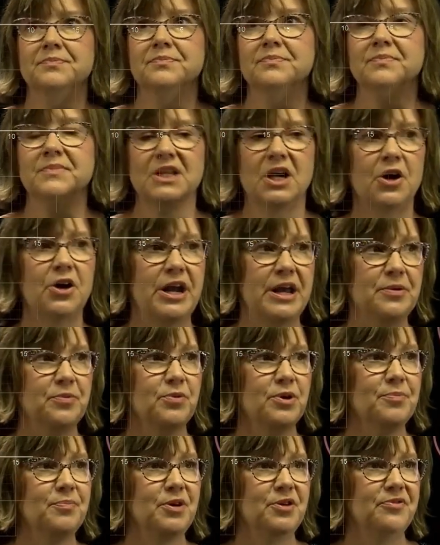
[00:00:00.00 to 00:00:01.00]
All right,
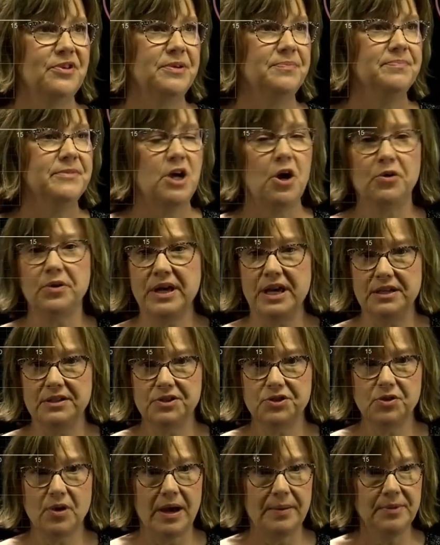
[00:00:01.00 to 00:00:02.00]
we're moving. Okay,
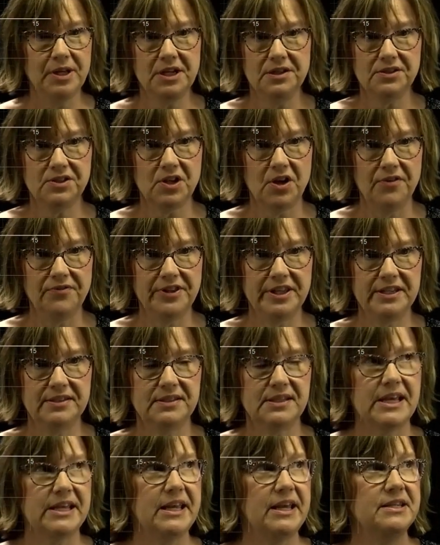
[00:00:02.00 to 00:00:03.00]
so I'm going to solve
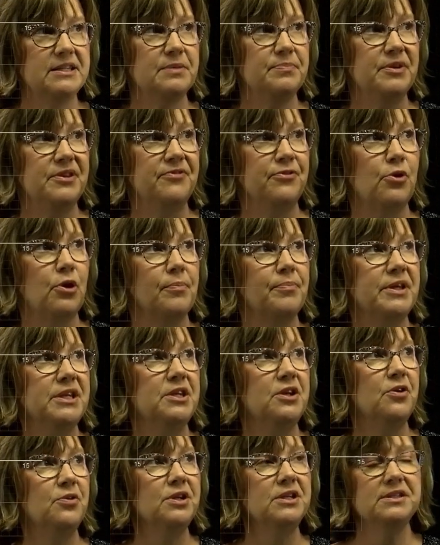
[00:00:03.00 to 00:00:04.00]
this like I did before. But
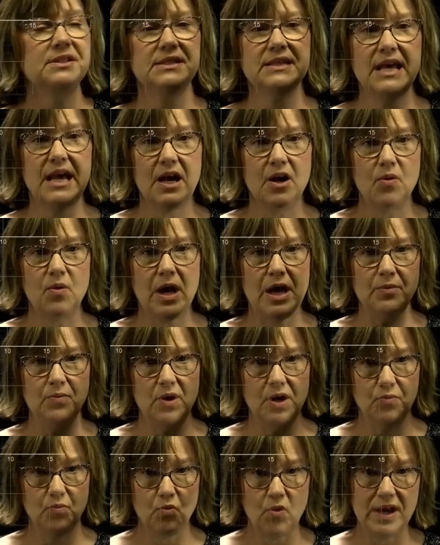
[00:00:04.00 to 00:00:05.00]
notice now I
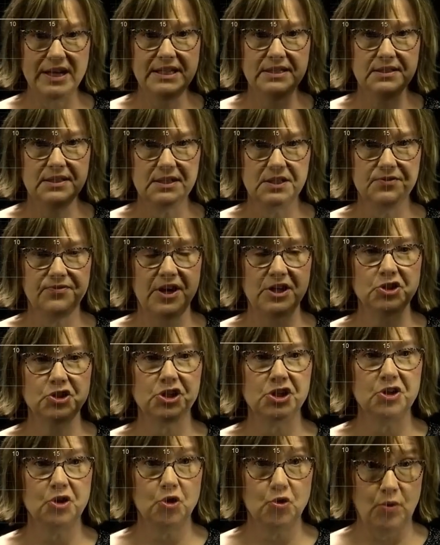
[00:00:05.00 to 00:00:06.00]
want, when is this
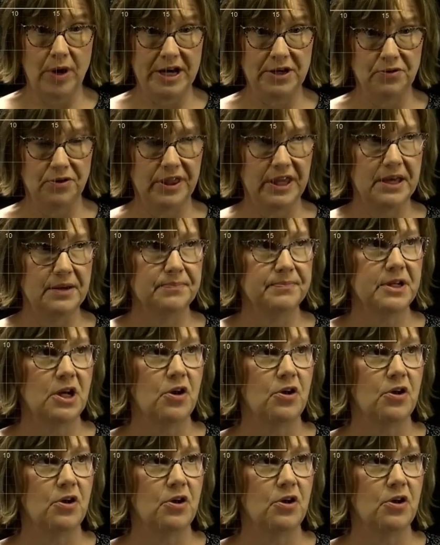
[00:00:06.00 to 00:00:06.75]
function greater than?